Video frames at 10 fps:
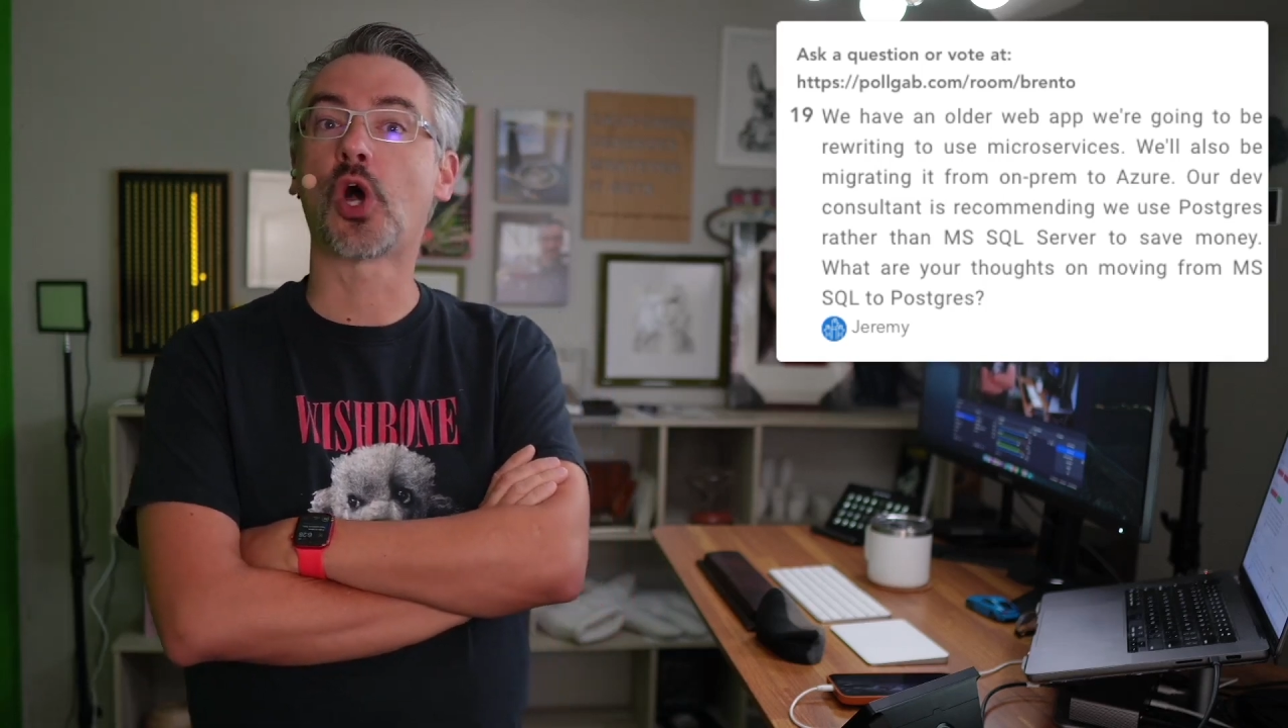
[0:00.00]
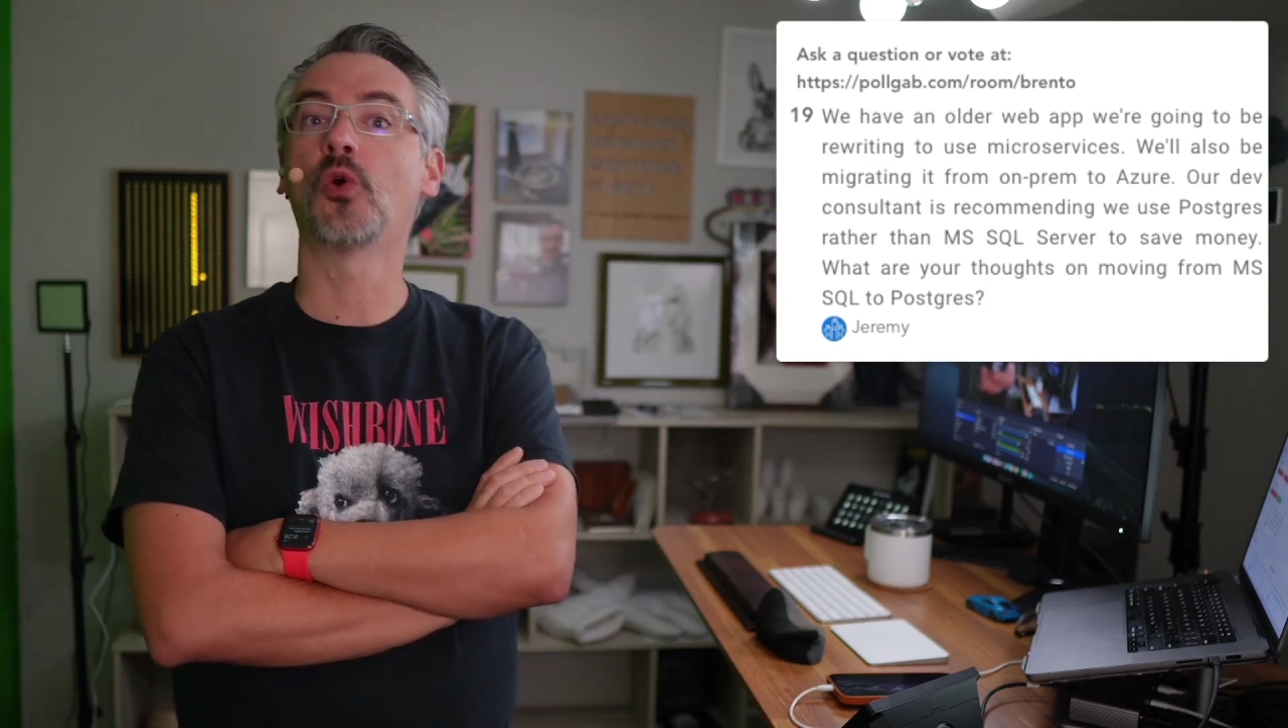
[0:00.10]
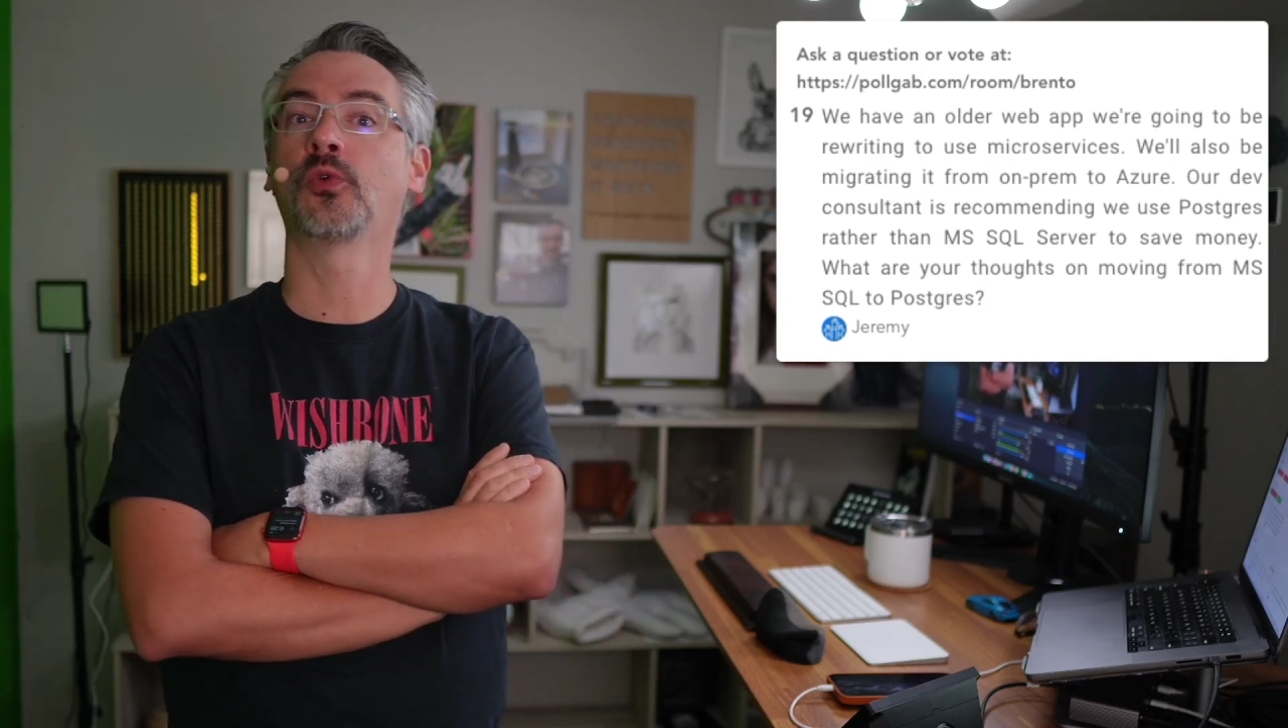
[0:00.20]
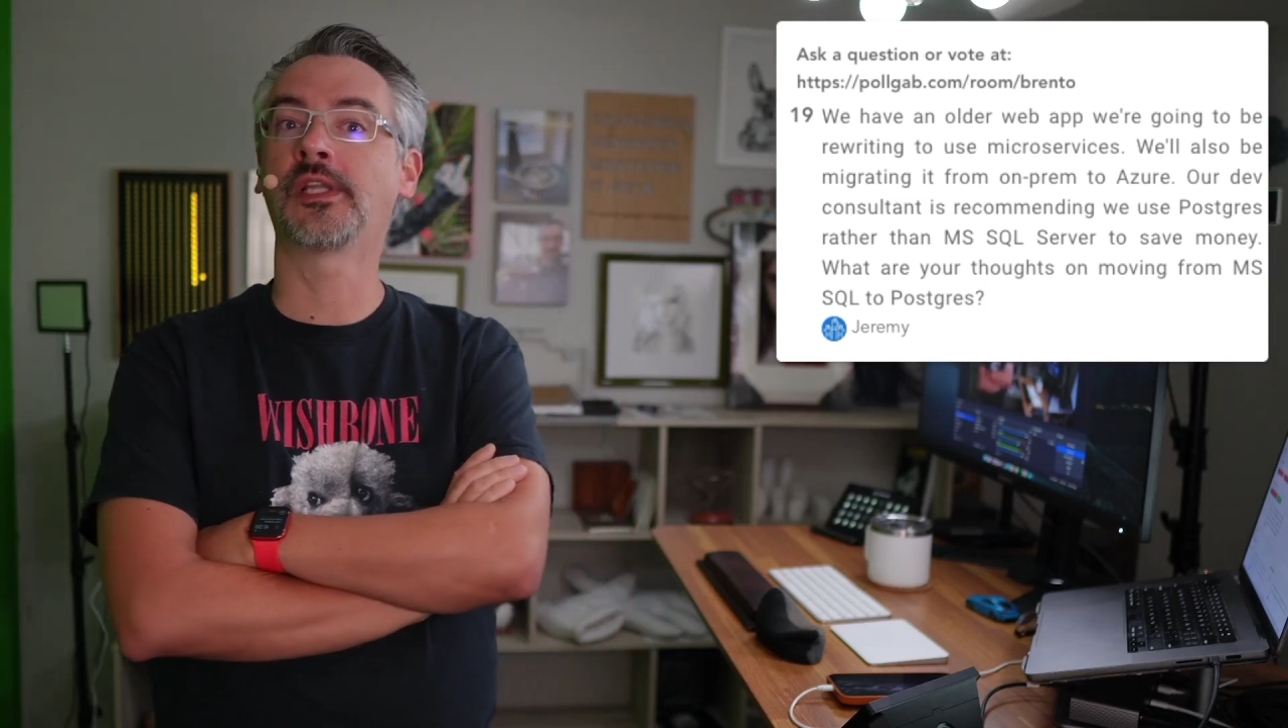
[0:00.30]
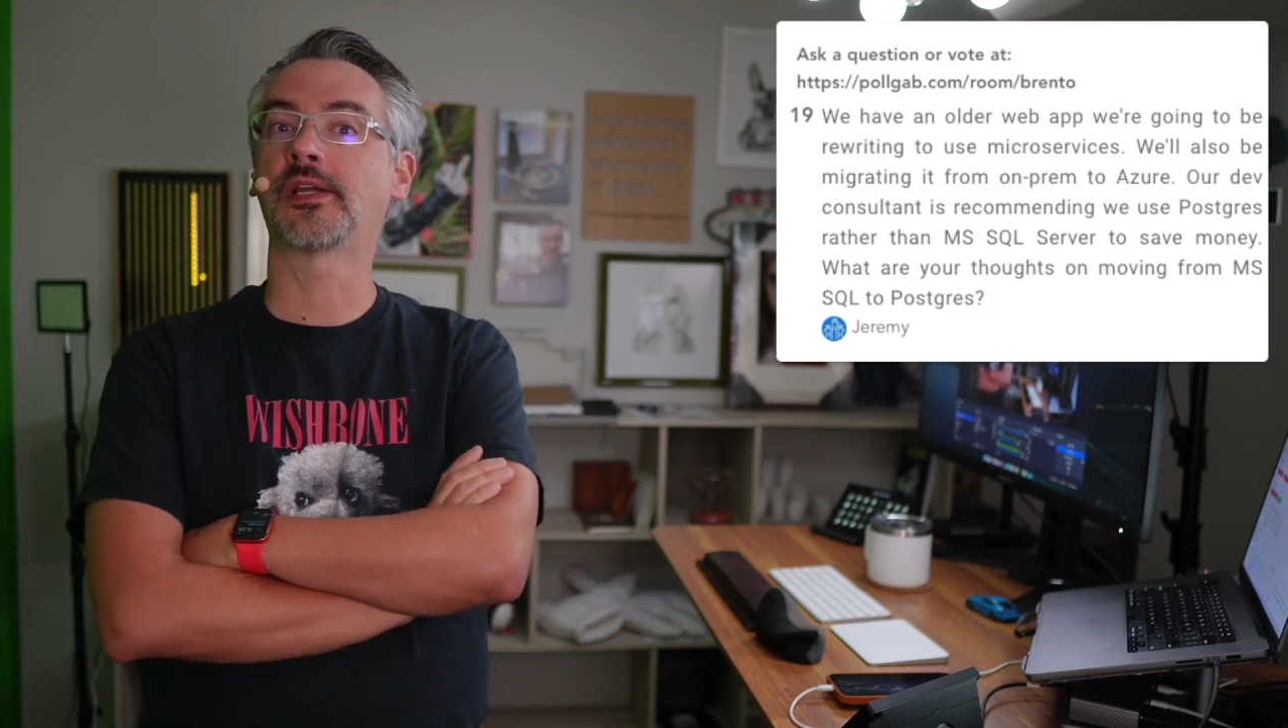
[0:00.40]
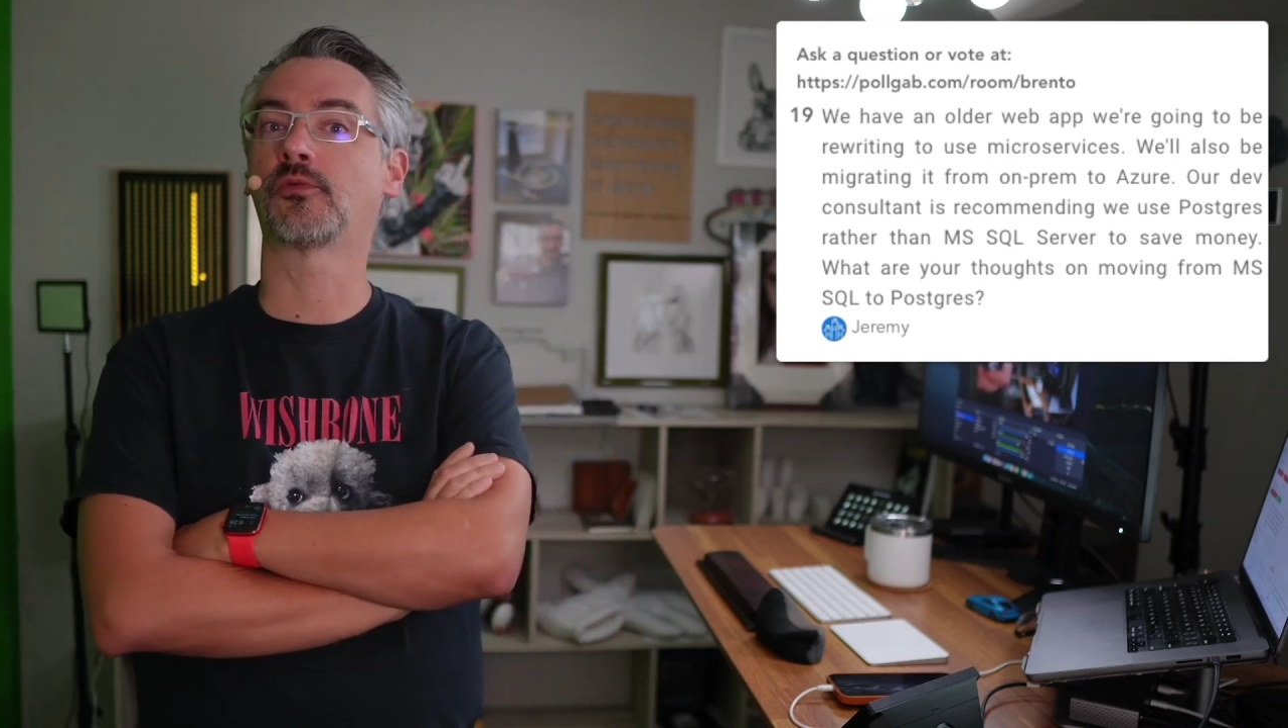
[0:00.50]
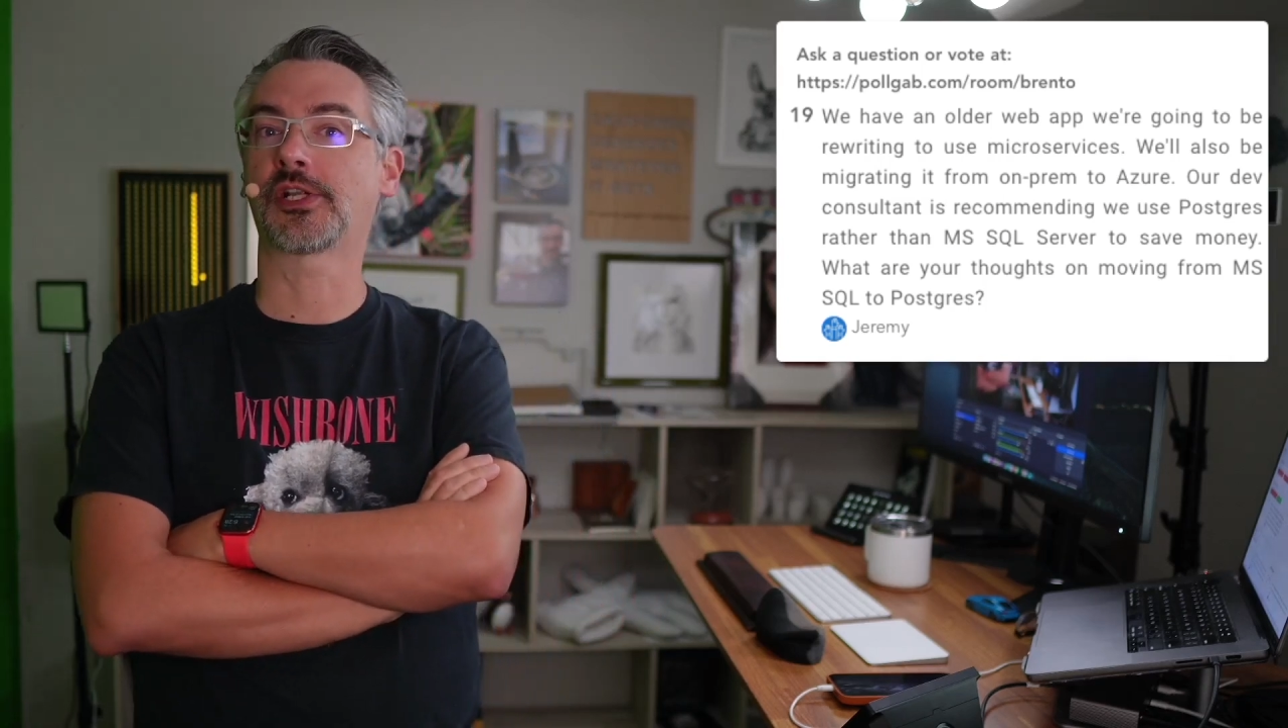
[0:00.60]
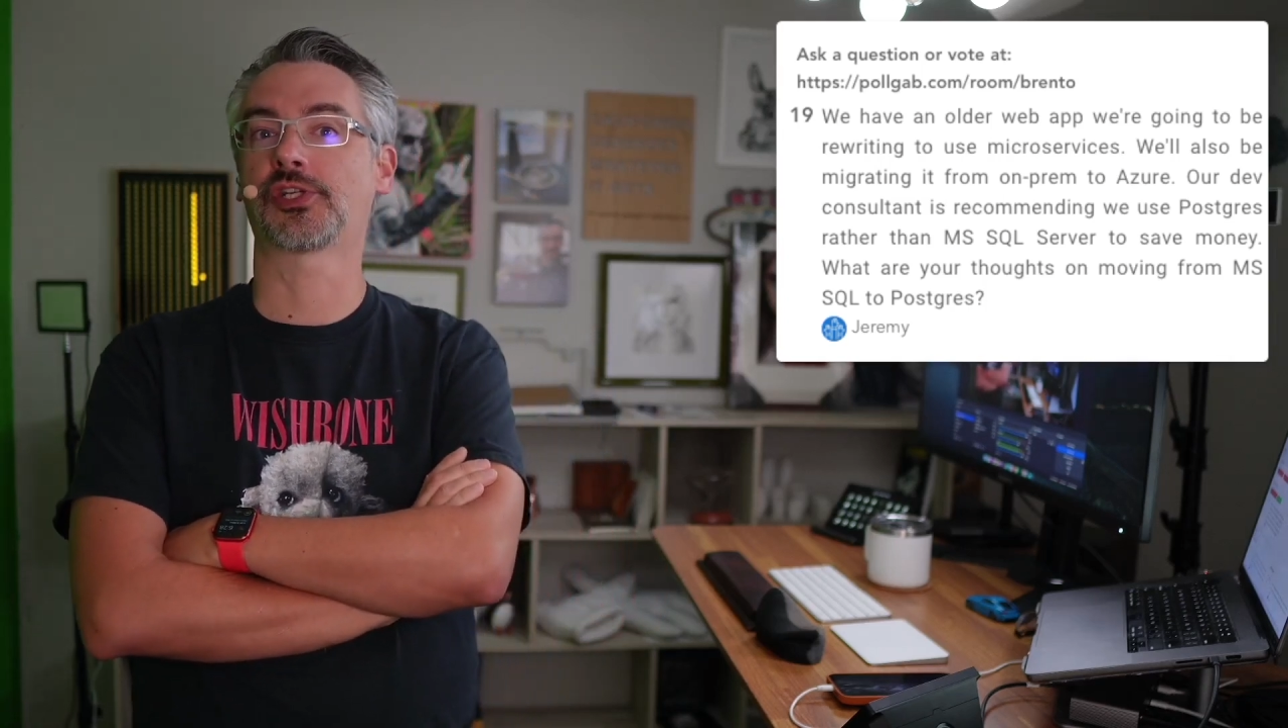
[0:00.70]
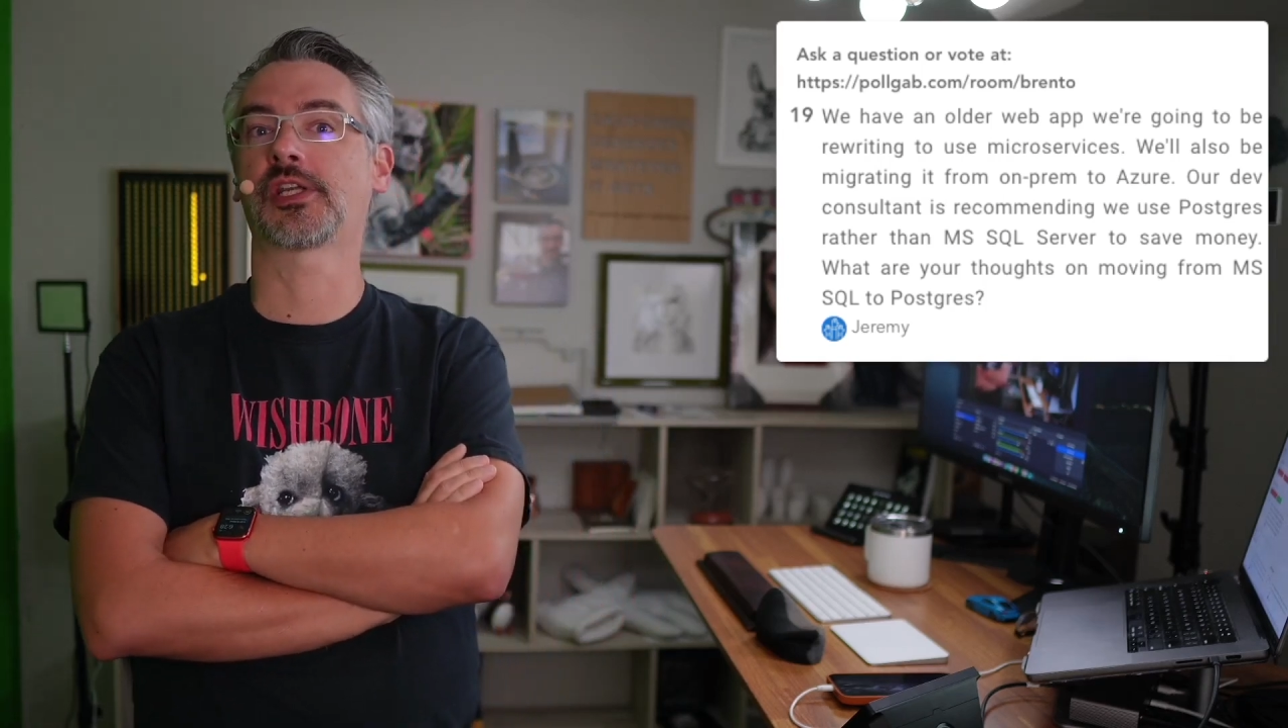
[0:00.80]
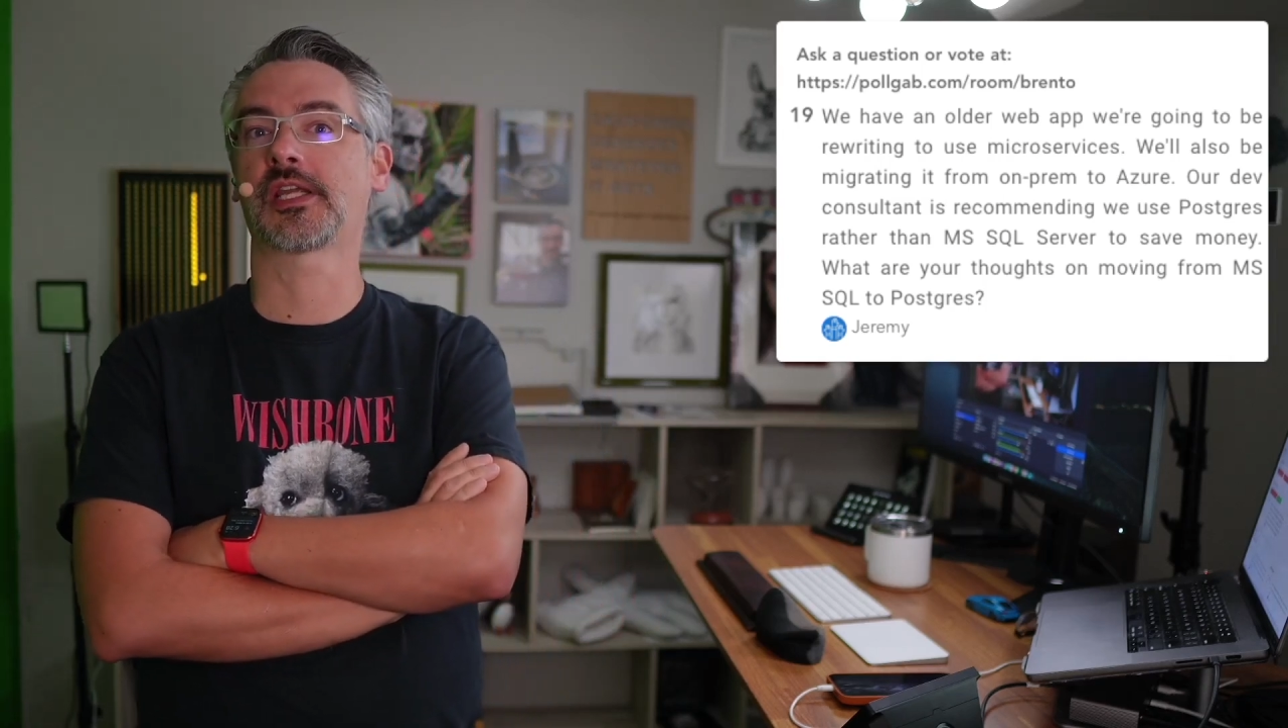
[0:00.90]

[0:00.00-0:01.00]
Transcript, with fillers: only Richie.